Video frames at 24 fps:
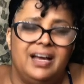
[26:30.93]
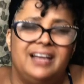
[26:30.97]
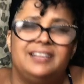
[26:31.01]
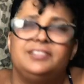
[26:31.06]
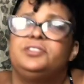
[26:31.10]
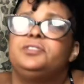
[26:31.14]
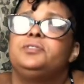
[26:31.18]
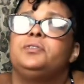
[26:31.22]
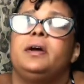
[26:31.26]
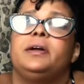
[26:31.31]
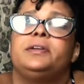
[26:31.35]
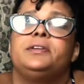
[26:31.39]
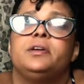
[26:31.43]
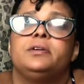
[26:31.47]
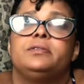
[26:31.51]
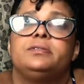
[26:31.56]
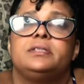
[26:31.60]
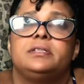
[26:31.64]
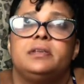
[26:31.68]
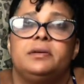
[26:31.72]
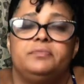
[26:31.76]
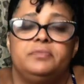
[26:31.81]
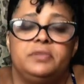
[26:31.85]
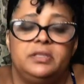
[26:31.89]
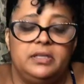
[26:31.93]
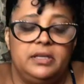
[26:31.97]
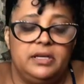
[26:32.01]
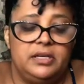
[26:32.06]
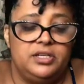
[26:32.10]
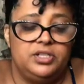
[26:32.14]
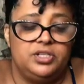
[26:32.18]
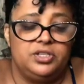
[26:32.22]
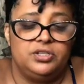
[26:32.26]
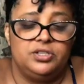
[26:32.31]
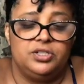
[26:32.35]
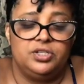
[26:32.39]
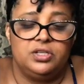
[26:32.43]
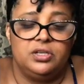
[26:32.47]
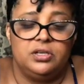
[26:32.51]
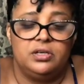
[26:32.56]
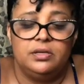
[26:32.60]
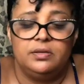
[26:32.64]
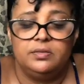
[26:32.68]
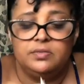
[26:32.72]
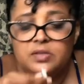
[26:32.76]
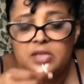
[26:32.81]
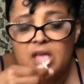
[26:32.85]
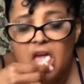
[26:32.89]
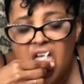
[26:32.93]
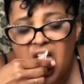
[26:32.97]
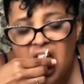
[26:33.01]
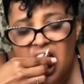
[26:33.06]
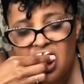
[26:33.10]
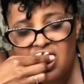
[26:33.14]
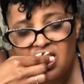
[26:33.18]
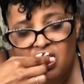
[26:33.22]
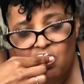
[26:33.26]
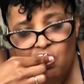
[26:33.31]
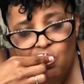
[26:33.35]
I know some relationships and